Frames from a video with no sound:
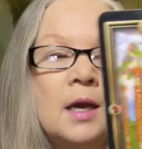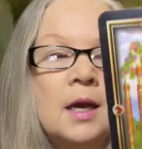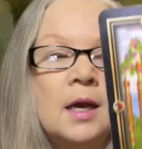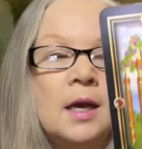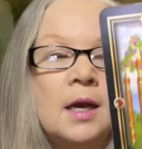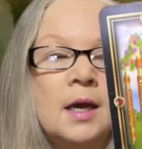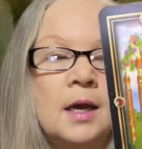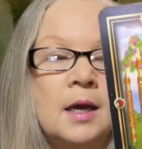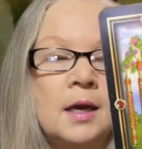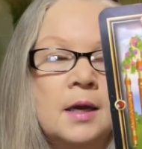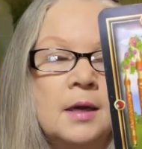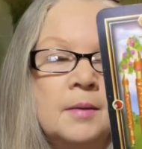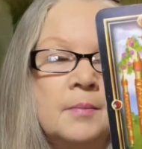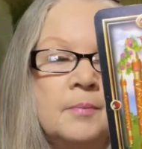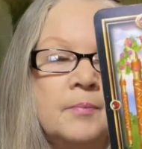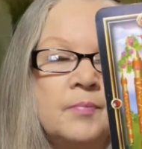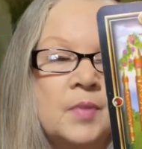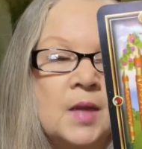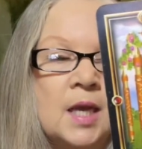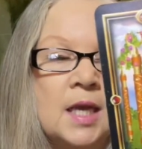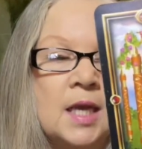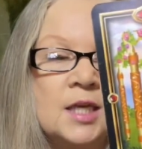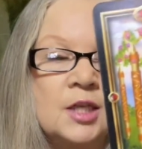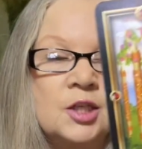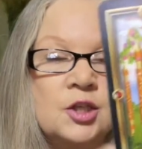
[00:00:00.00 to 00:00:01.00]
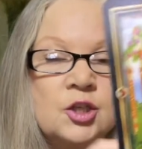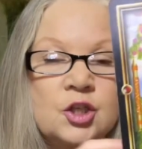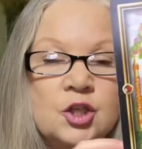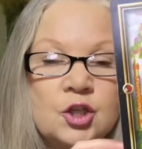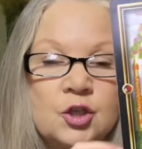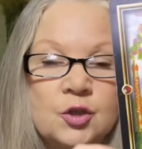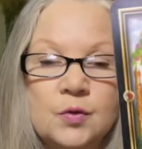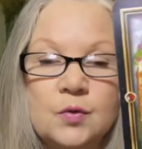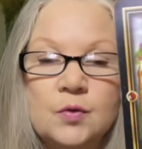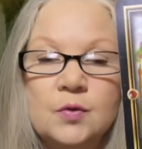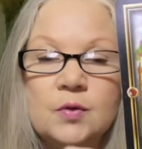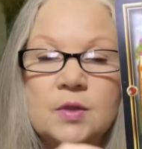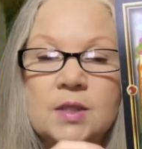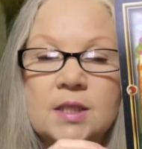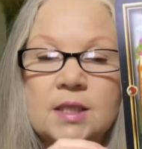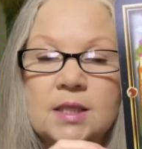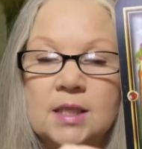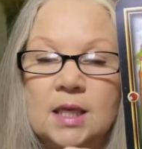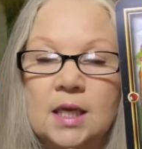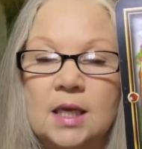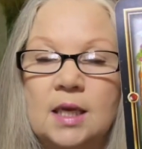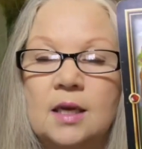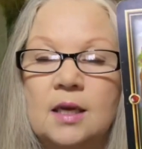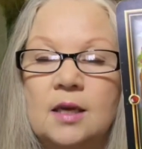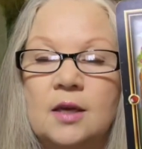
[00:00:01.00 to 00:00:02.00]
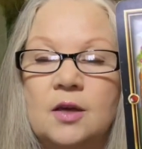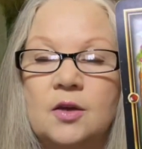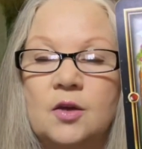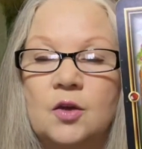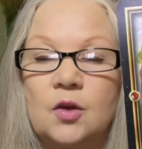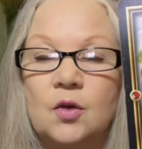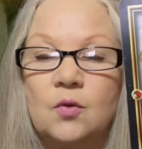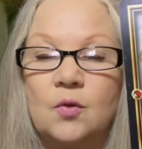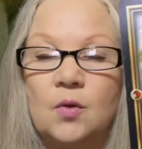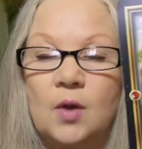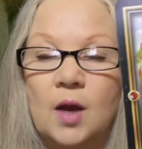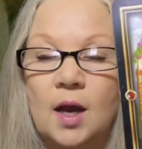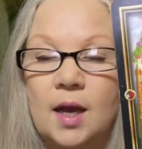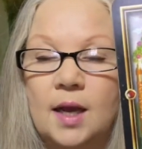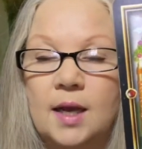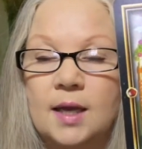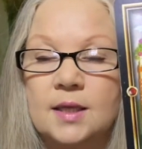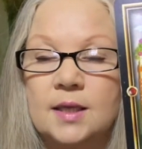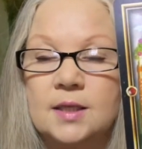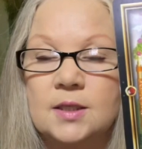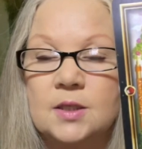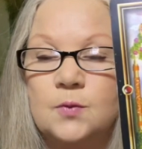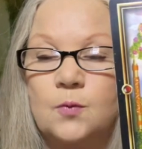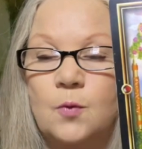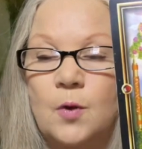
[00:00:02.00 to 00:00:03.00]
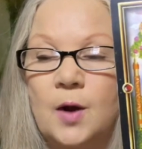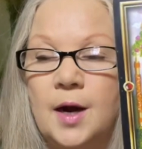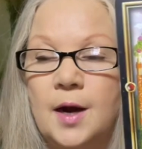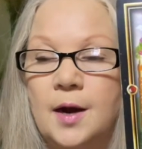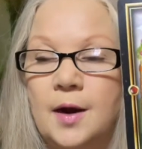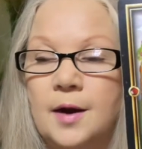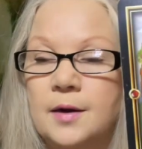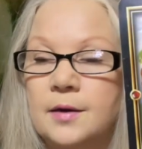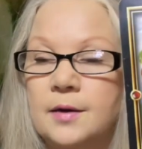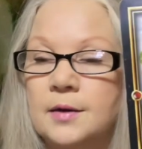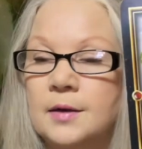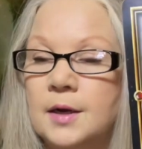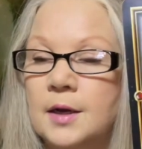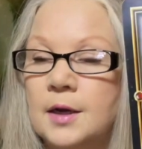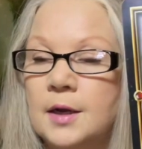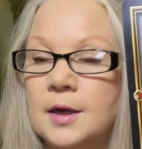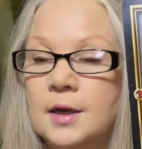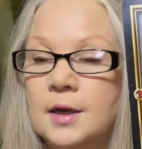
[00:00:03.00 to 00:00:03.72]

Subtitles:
I do see you guys where